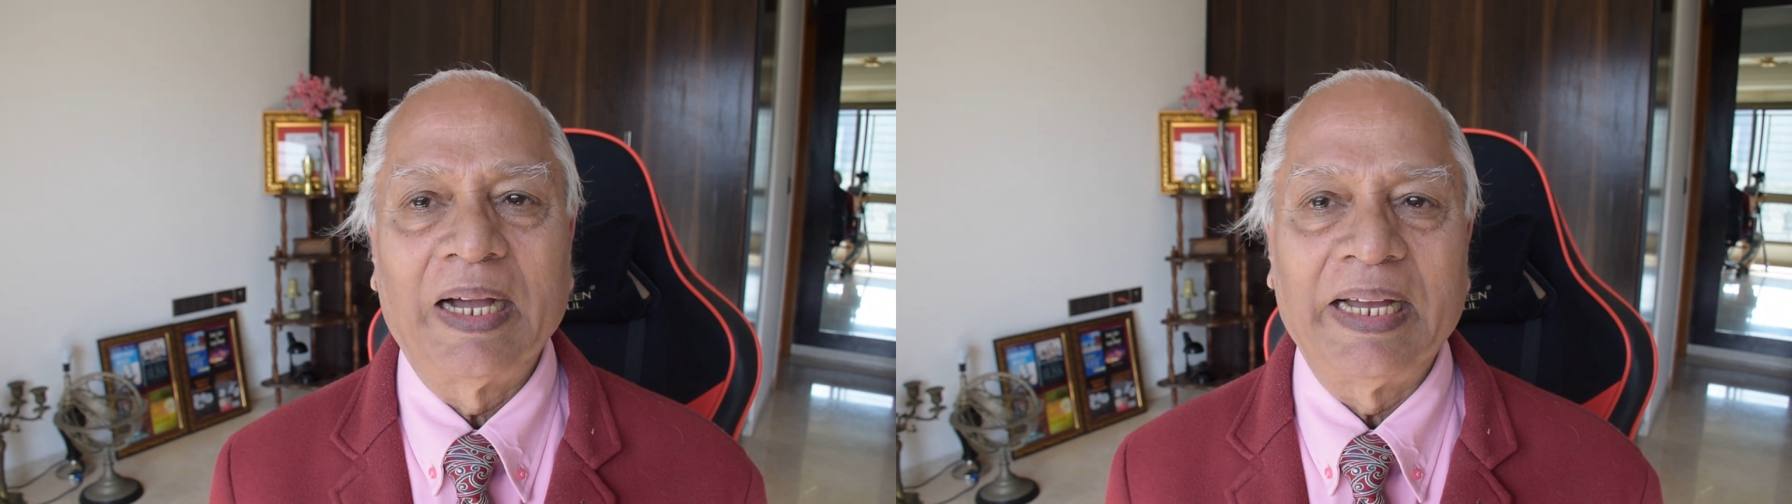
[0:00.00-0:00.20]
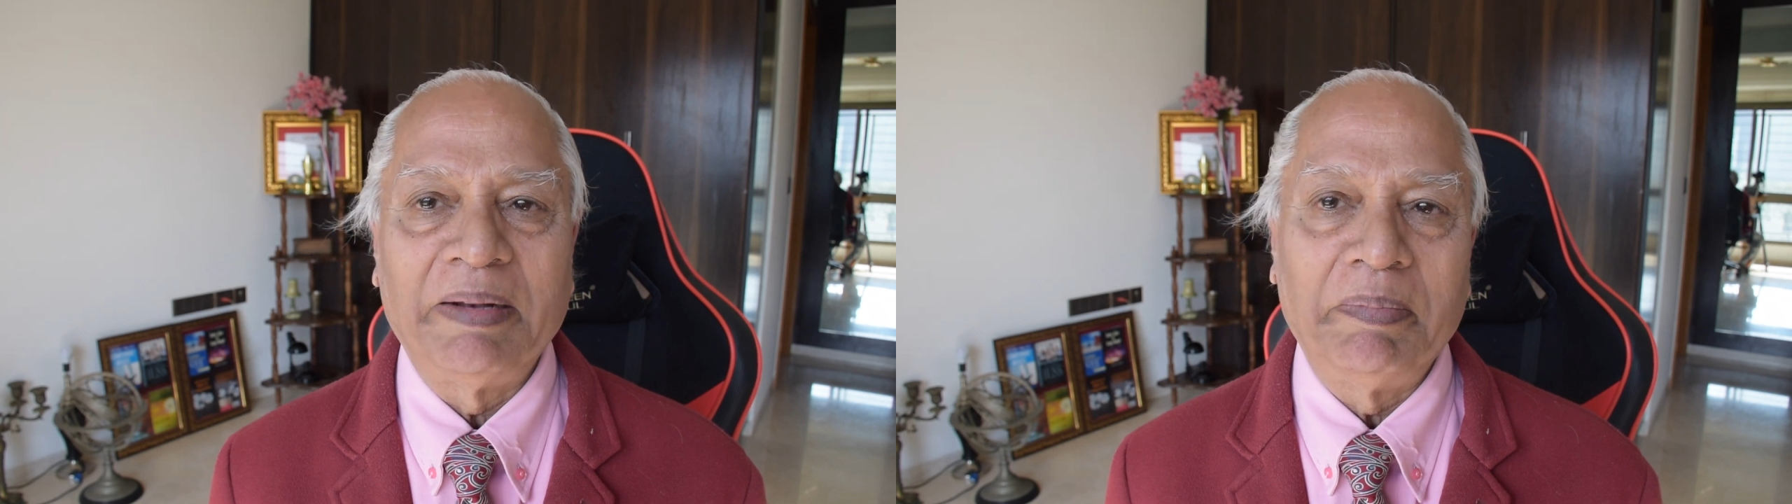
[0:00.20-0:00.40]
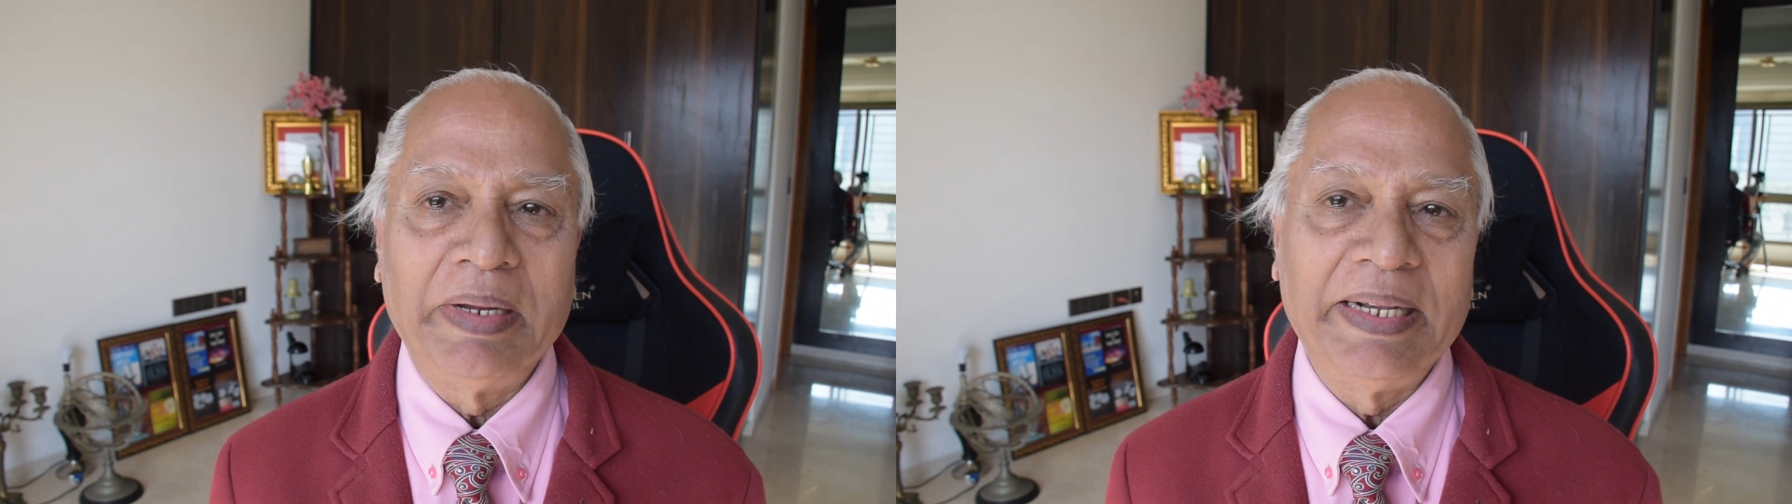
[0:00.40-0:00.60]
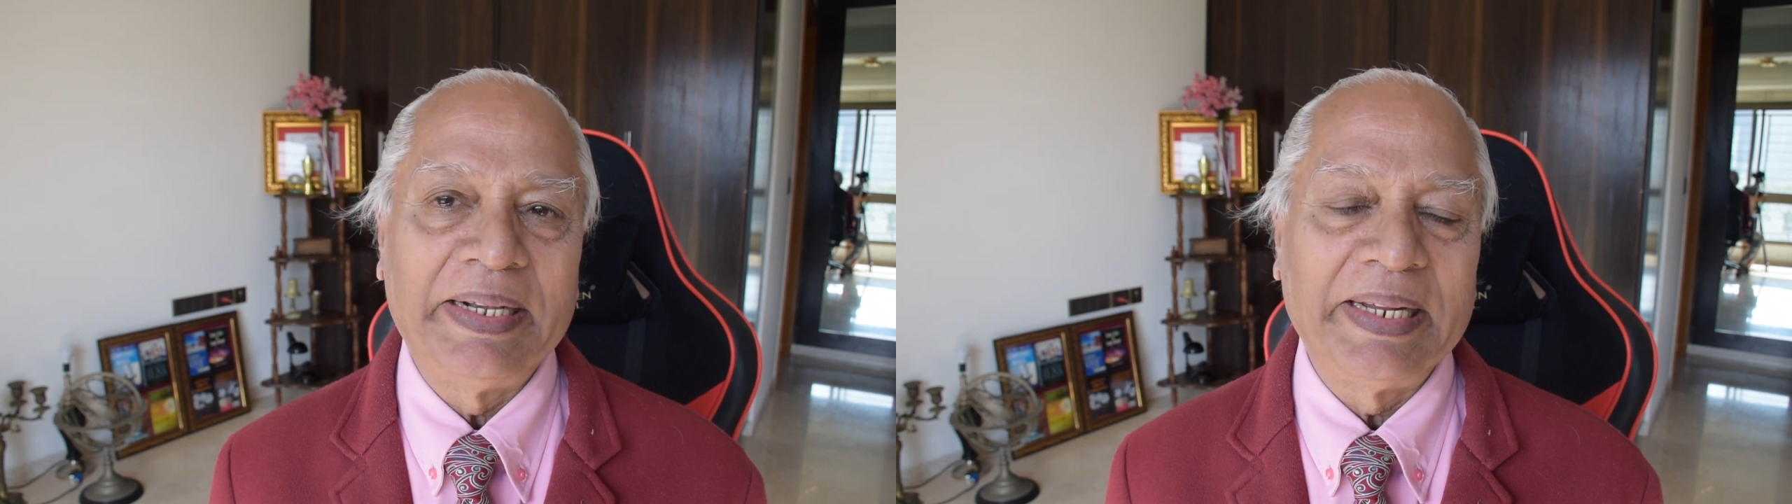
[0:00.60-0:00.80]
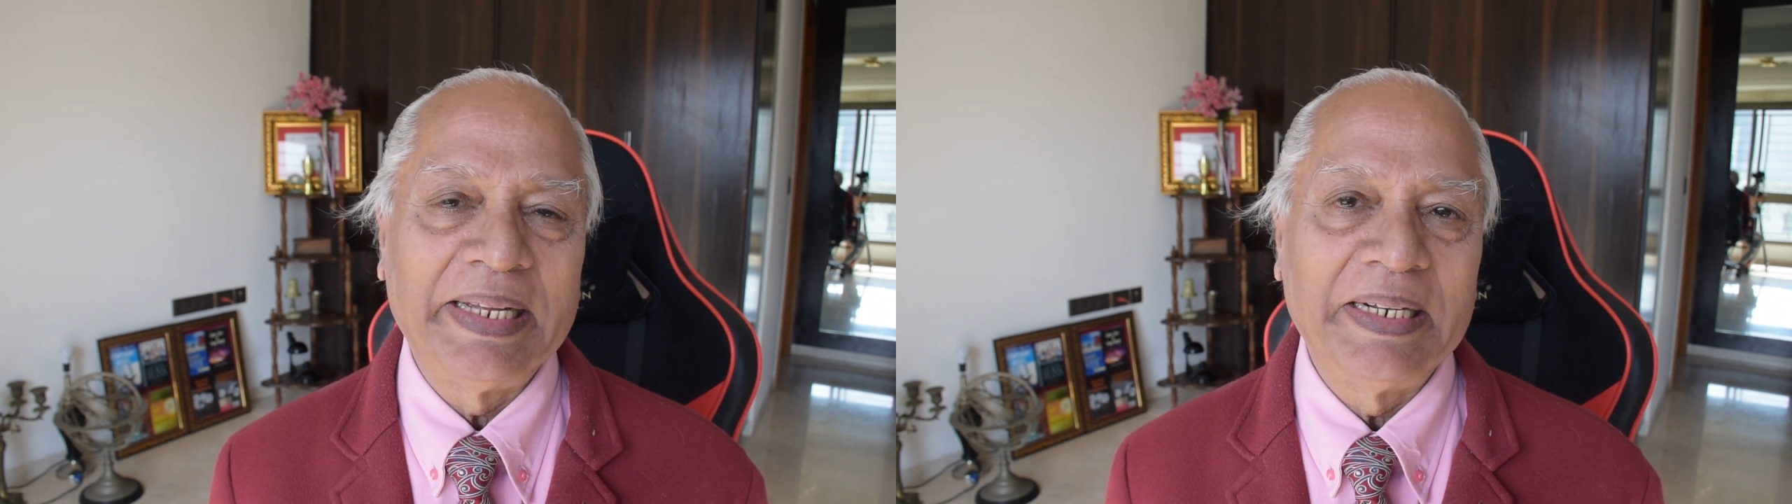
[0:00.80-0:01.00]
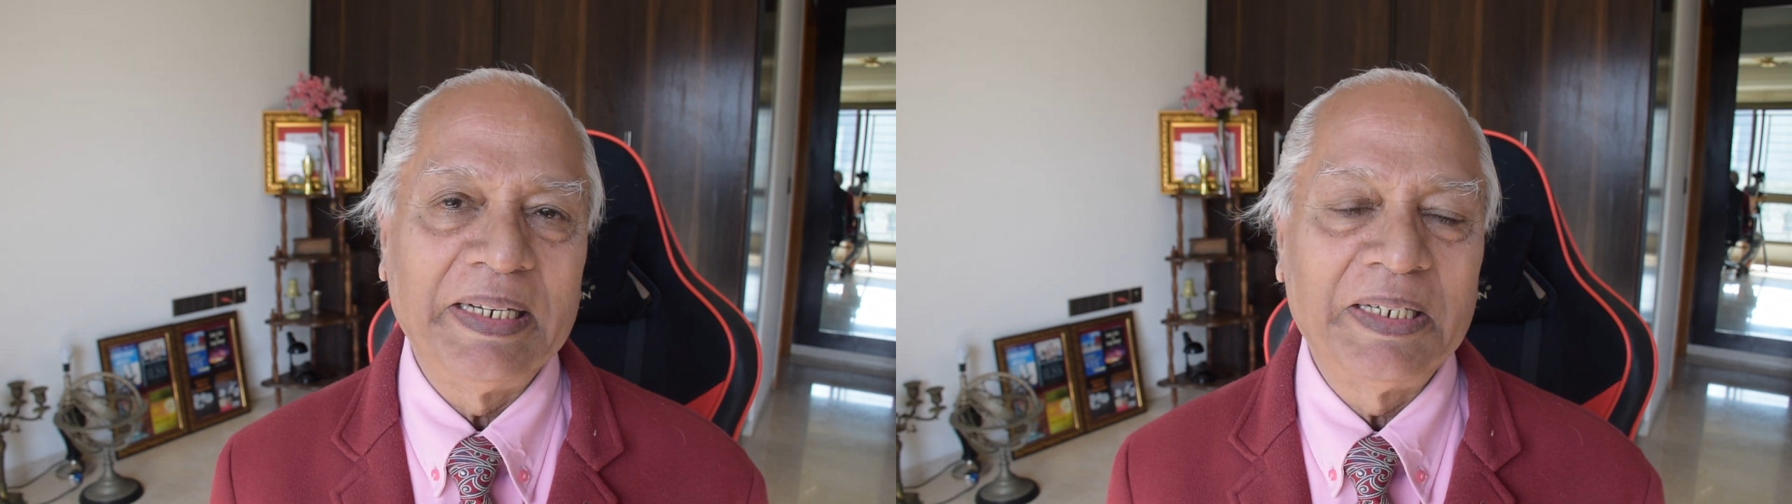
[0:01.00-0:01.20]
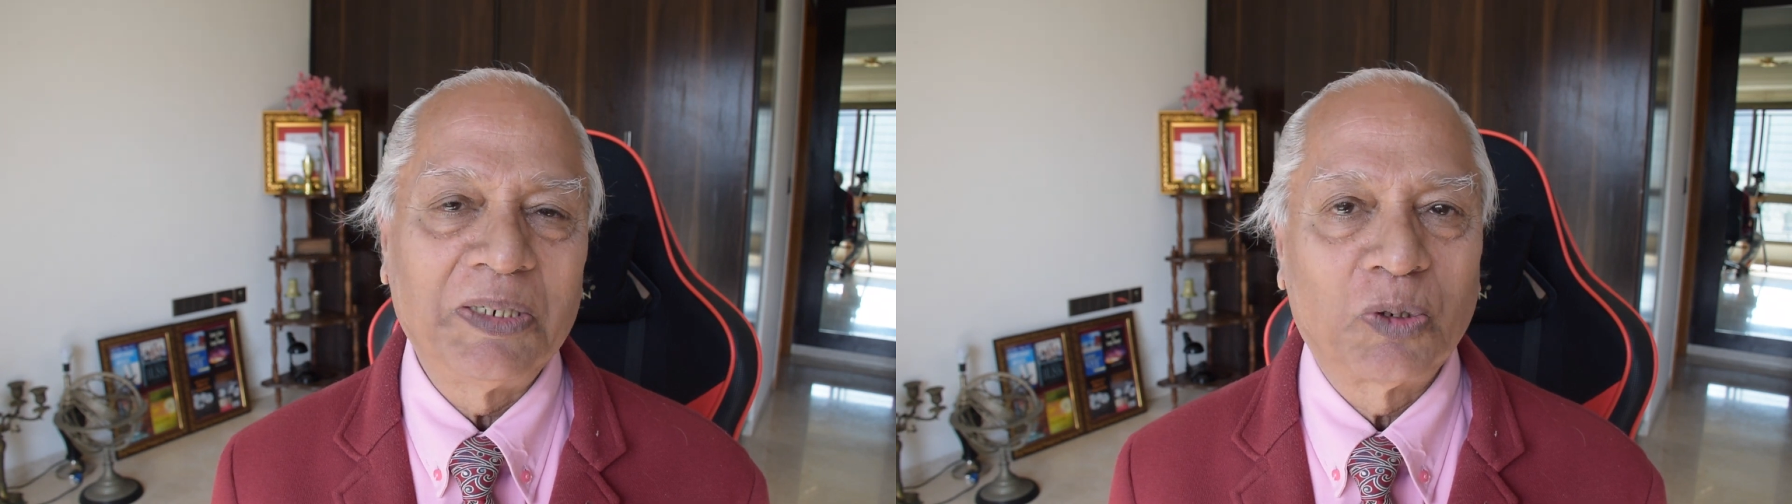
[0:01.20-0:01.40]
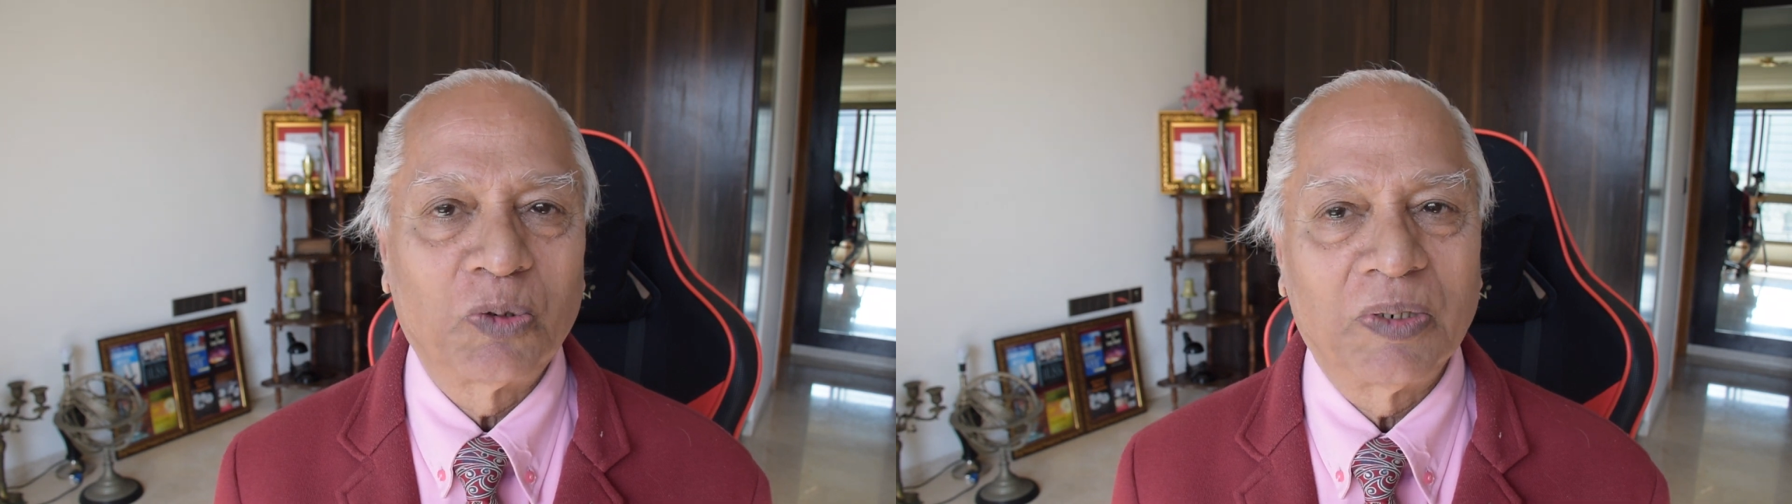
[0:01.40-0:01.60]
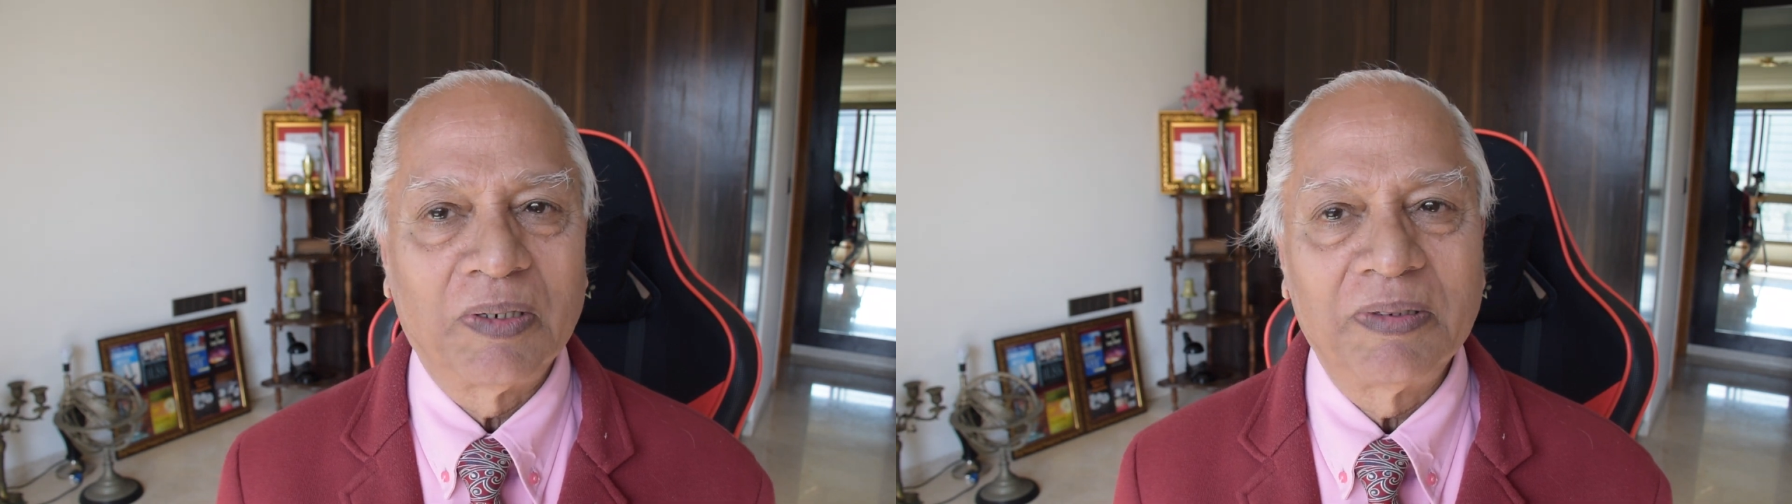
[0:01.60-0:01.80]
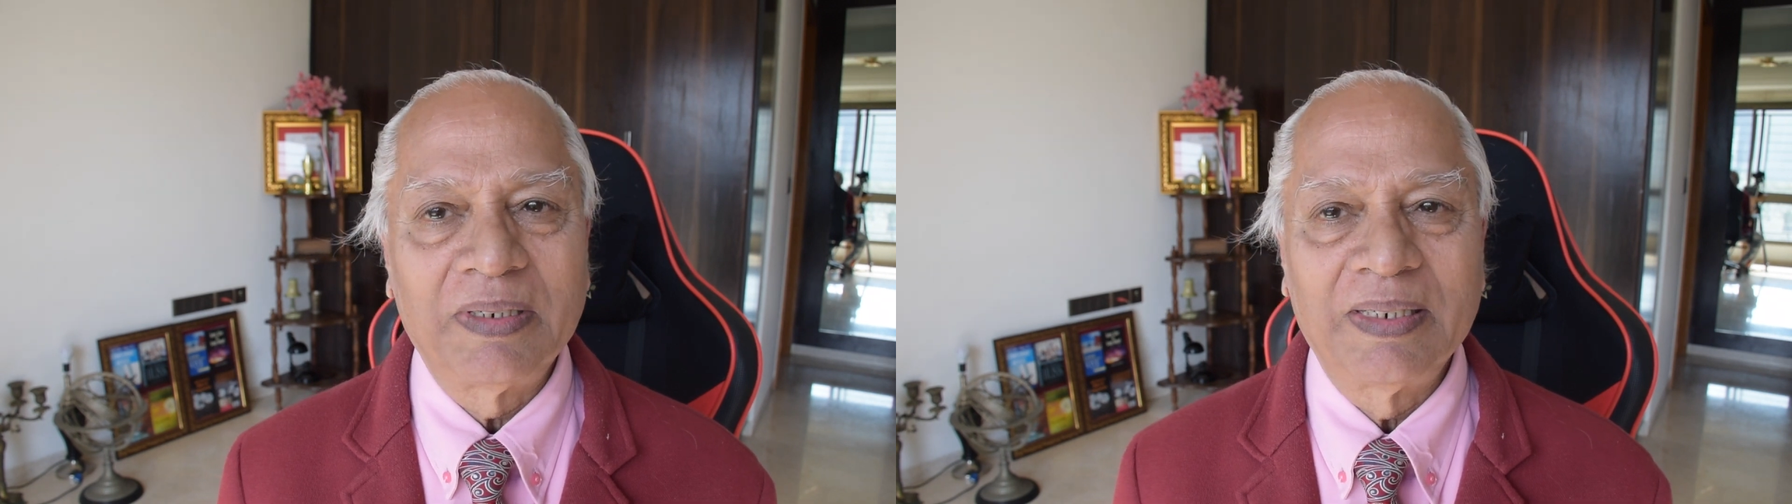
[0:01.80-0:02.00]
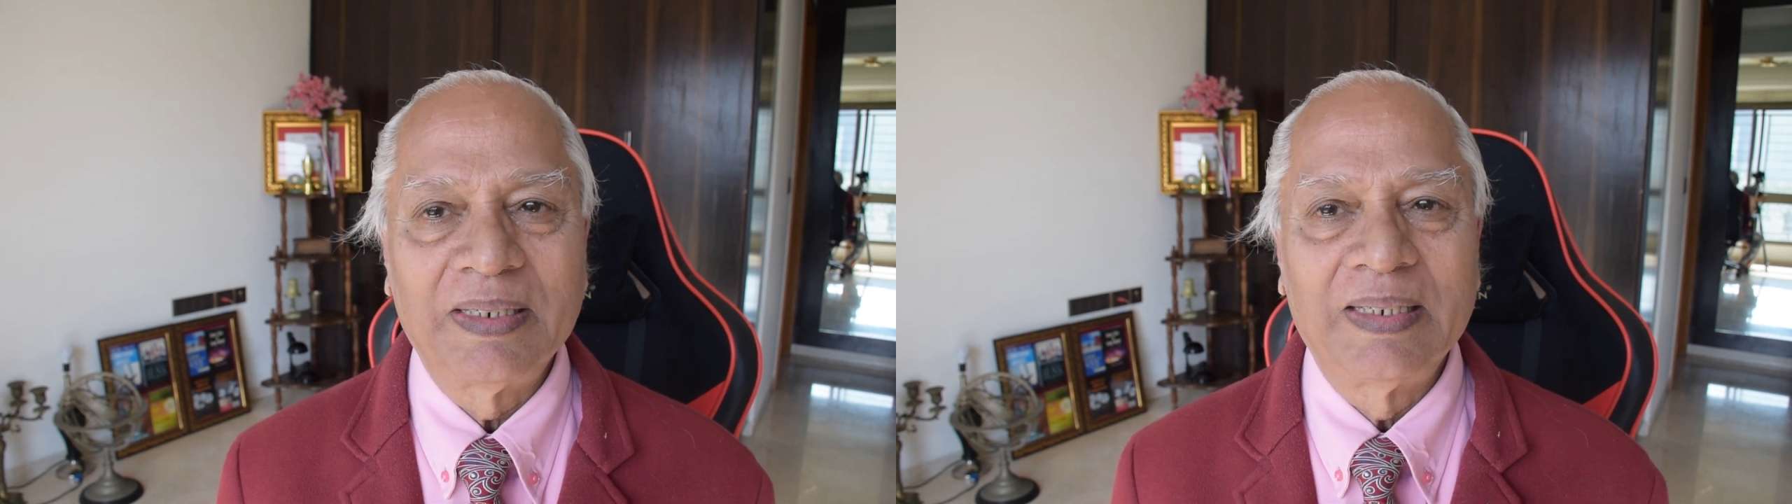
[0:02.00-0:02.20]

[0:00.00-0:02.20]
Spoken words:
and maintain it throughout.